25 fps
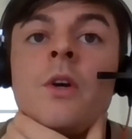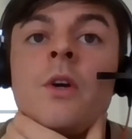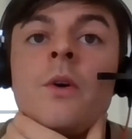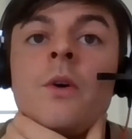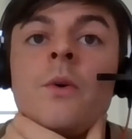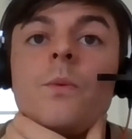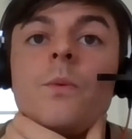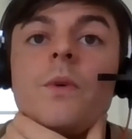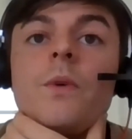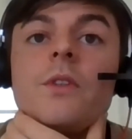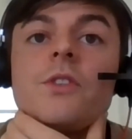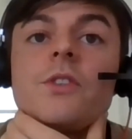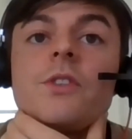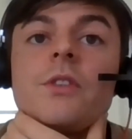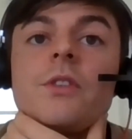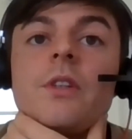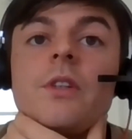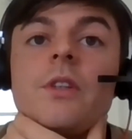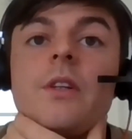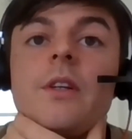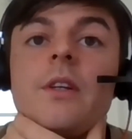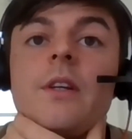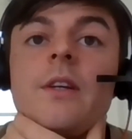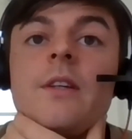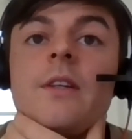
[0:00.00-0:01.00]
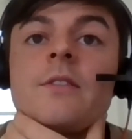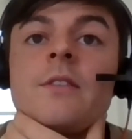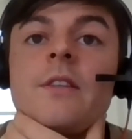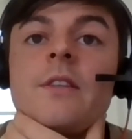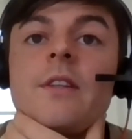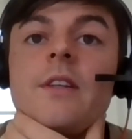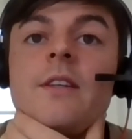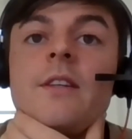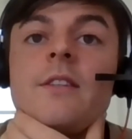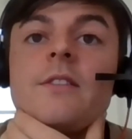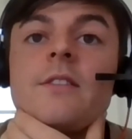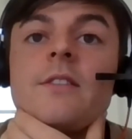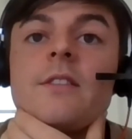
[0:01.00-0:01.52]
which isn't
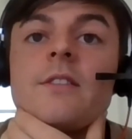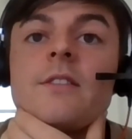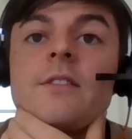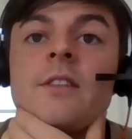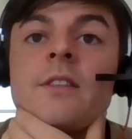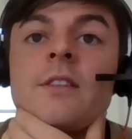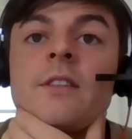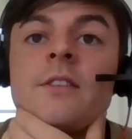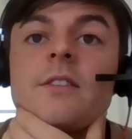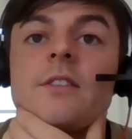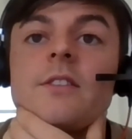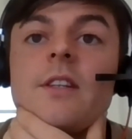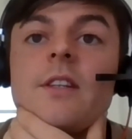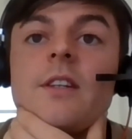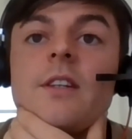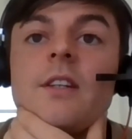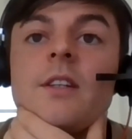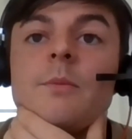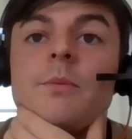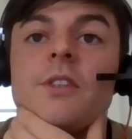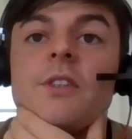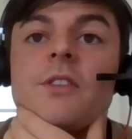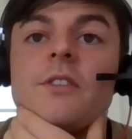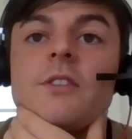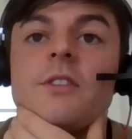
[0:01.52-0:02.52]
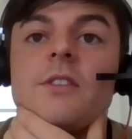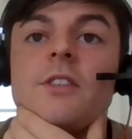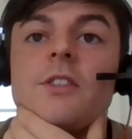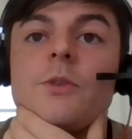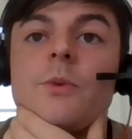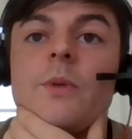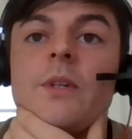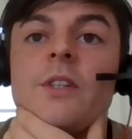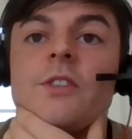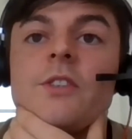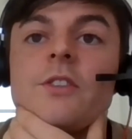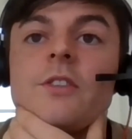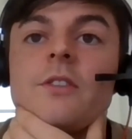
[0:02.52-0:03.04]
the easiest thing to say in a pressure
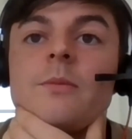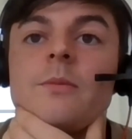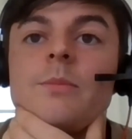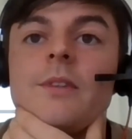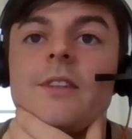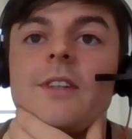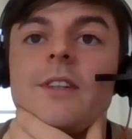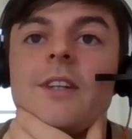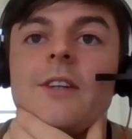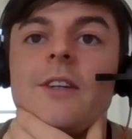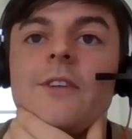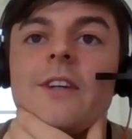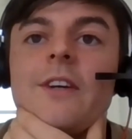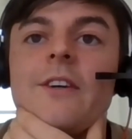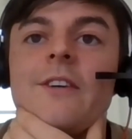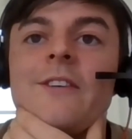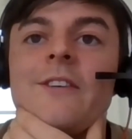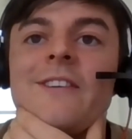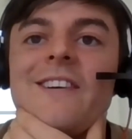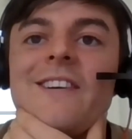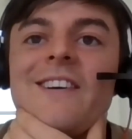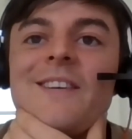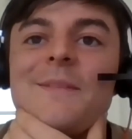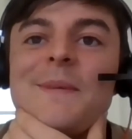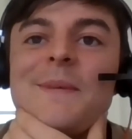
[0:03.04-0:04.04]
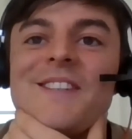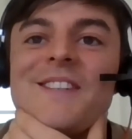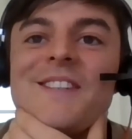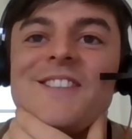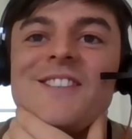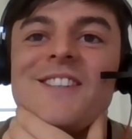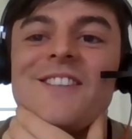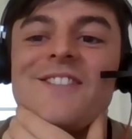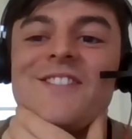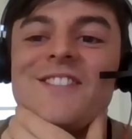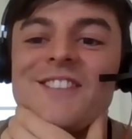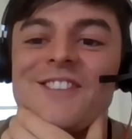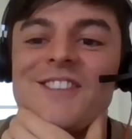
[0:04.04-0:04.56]
situation, but there we go. I'll pass you
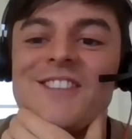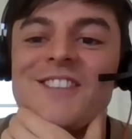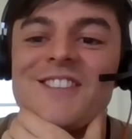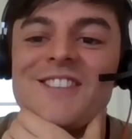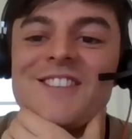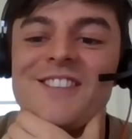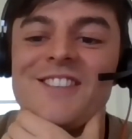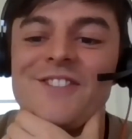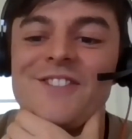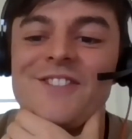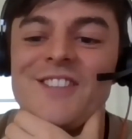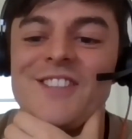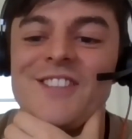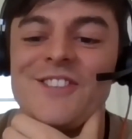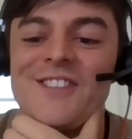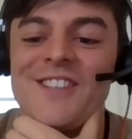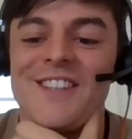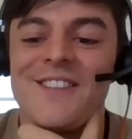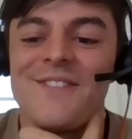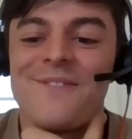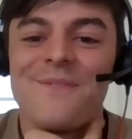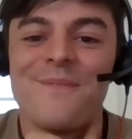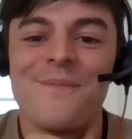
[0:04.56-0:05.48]
over to Kristen if she's ready.